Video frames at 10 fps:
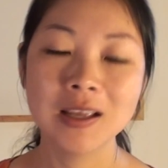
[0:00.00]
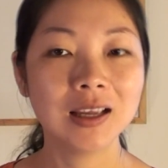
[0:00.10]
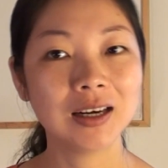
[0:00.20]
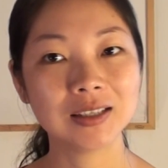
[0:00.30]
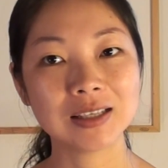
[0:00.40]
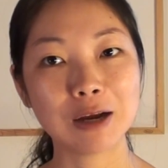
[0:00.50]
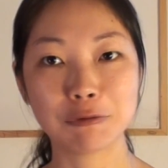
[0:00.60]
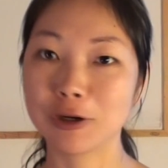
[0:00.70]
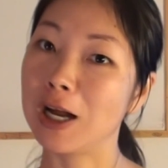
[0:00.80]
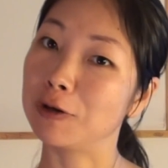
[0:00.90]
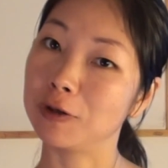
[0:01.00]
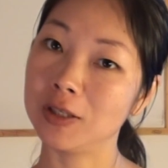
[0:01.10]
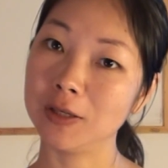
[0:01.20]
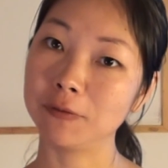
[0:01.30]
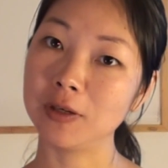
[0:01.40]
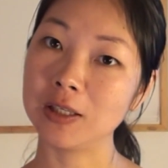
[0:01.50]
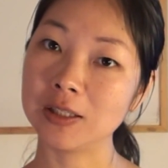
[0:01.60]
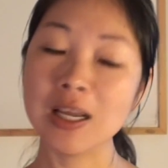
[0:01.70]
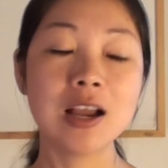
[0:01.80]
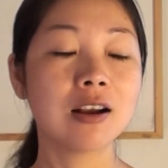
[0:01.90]
That is our culture
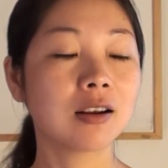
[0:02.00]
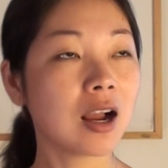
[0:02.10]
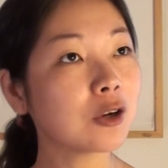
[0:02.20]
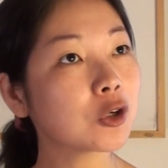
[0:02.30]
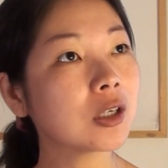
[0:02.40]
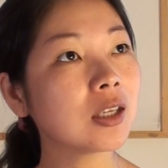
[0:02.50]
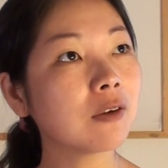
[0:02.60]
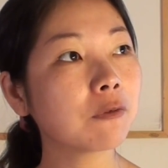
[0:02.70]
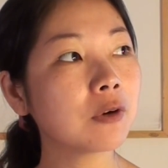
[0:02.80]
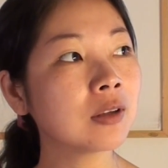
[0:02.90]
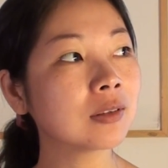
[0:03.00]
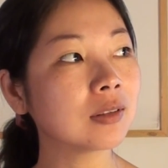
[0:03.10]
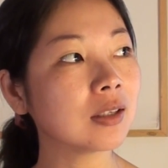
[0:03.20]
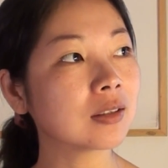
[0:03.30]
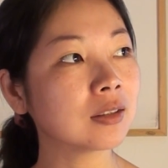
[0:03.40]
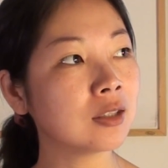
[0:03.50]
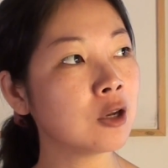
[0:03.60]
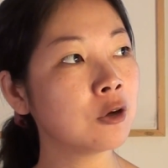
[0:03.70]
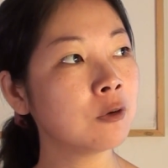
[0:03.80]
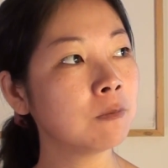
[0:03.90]
difference. Culture difference, there's
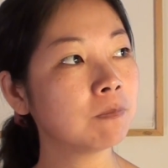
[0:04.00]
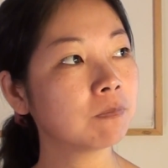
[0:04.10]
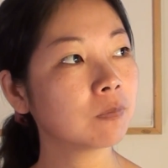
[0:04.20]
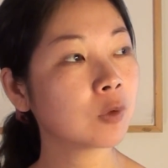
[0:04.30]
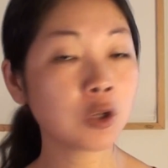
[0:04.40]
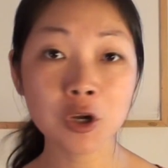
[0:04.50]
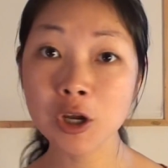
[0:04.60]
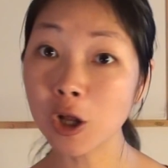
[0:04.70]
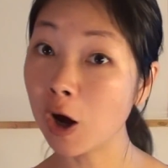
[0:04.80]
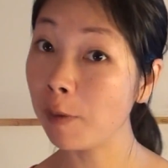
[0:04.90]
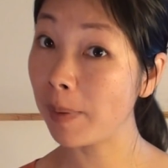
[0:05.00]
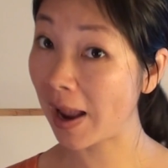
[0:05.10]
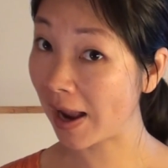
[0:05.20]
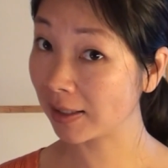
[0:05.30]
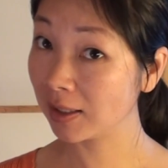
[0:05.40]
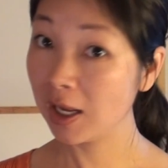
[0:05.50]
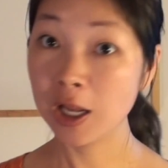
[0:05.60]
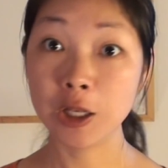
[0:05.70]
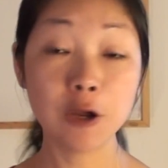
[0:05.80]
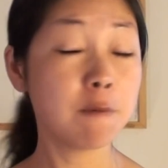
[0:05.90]
no good or bad,
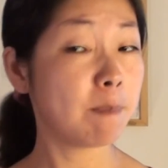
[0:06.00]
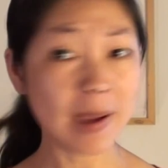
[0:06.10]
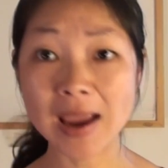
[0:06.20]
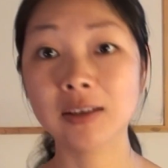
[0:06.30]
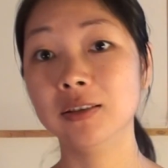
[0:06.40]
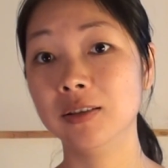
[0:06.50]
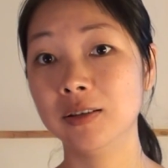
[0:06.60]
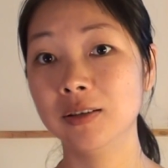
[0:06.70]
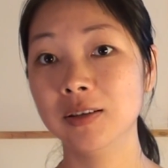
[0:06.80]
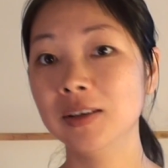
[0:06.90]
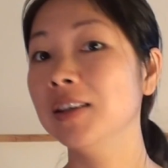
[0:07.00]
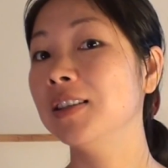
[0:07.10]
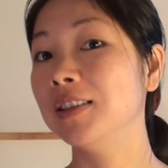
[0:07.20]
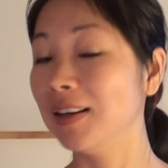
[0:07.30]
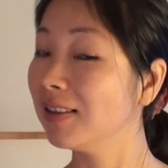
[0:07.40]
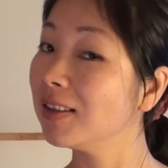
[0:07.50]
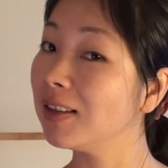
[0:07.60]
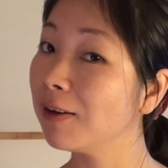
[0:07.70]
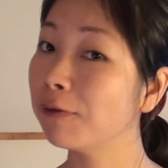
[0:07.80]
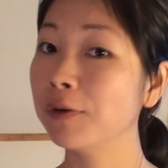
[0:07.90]
no better. Just the
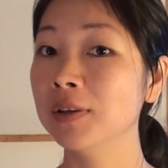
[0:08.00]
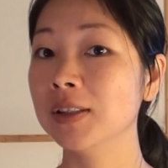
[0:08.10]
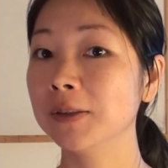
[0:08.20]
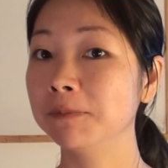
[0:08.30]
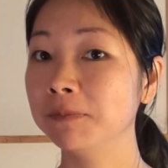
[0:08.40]
difference.